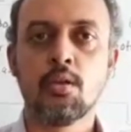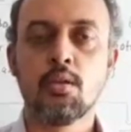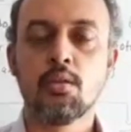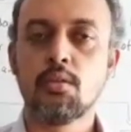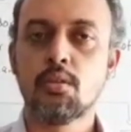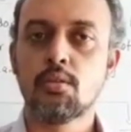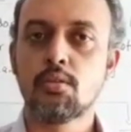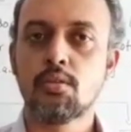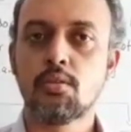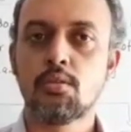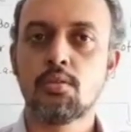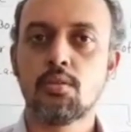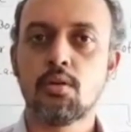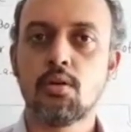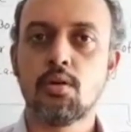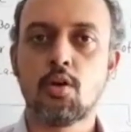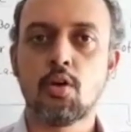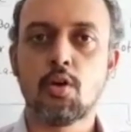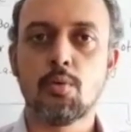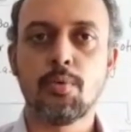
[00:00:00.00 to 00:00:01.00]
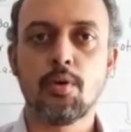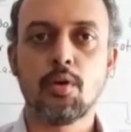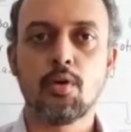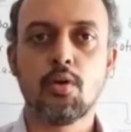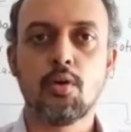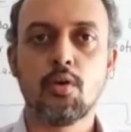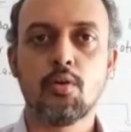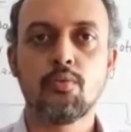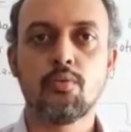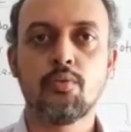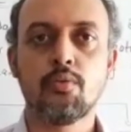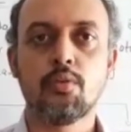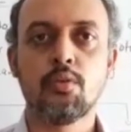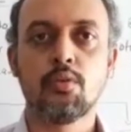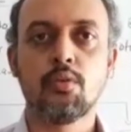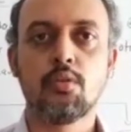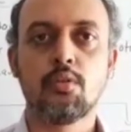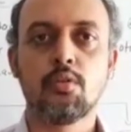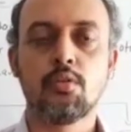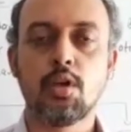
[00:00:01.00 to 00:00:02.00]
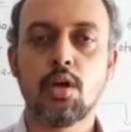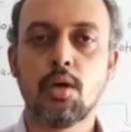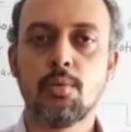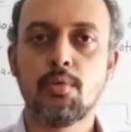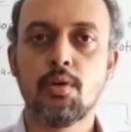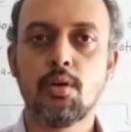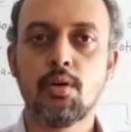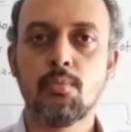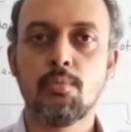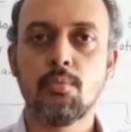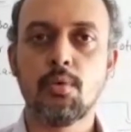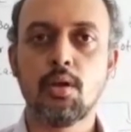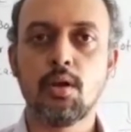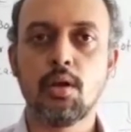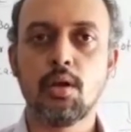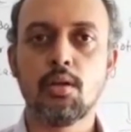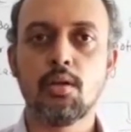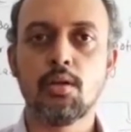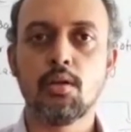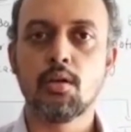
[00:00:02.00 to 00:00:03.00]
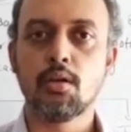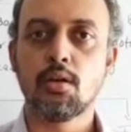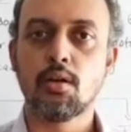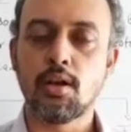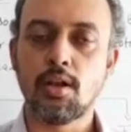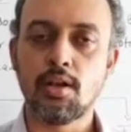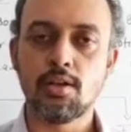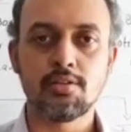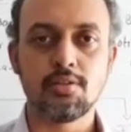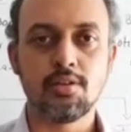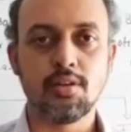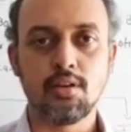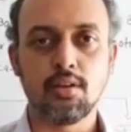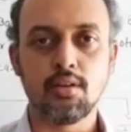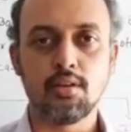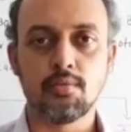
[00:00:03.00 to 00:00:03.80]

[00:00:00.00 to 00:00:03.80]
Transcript: This is a topic of chapter number 9, class 9.